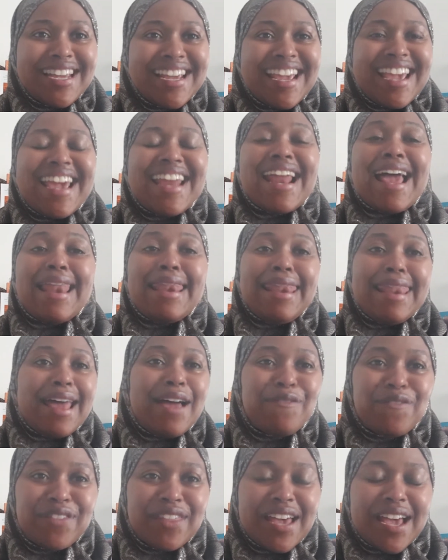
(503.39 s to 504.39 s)
And I
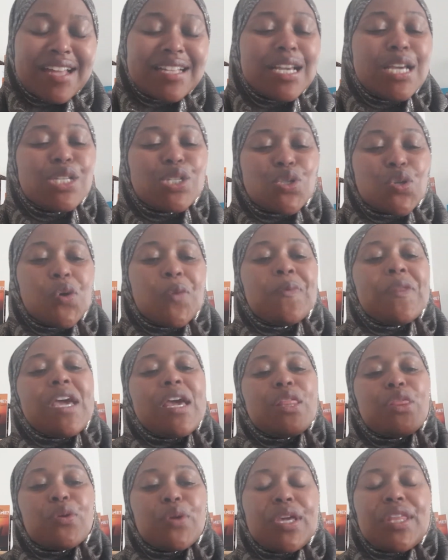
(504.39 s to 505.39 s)
love that. So
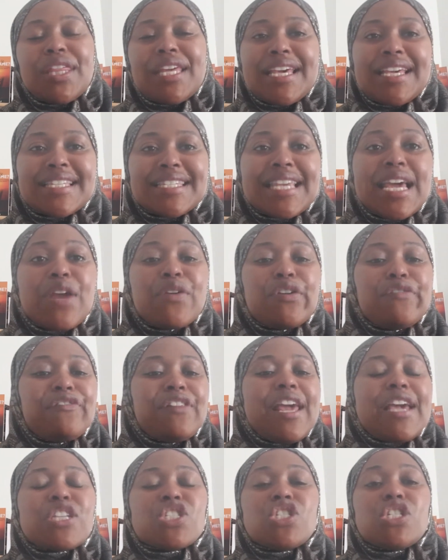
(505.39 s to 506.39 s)
three things:
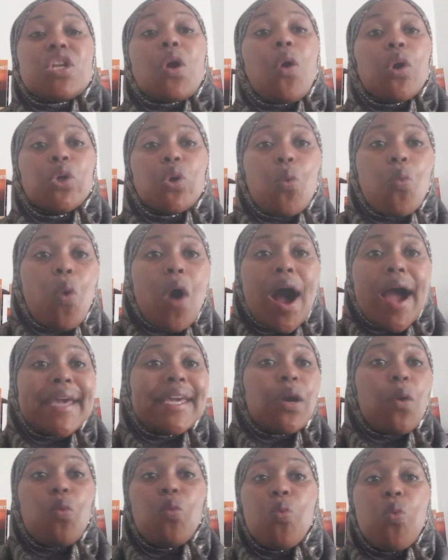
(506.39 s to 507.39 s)
reflection, your why,
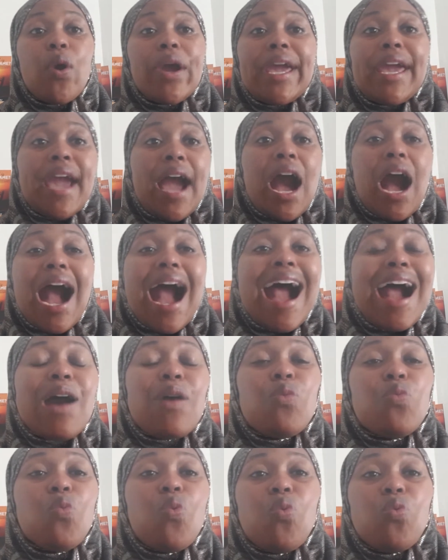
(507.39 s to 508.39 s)
where,
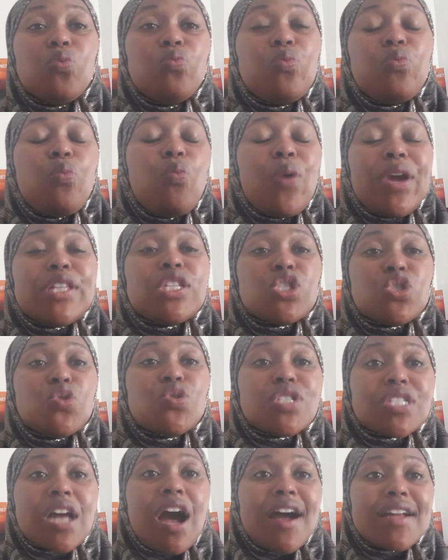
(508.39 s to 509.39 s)
how, where did you
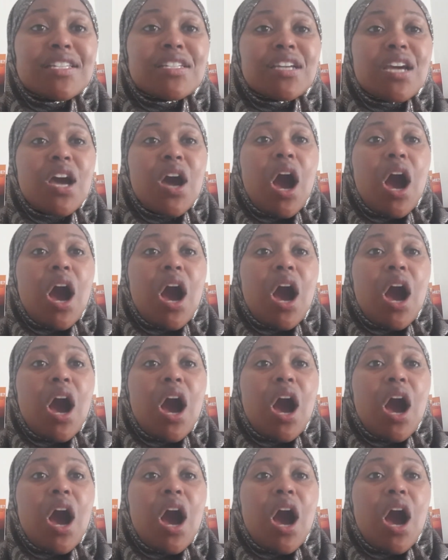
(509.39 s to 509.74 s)
start?